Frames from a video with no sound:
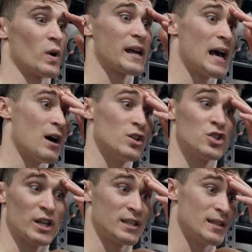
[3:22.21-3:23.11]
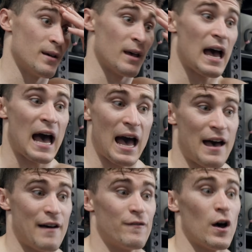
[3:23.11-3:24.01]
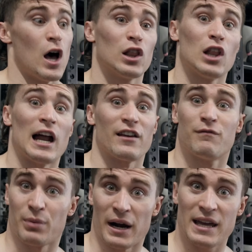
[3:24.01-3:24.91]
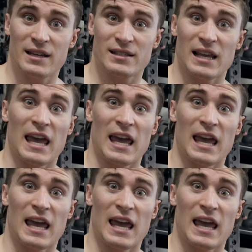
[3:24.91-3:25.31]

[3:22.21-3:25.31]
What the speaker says: workout just to have a lot of breaks,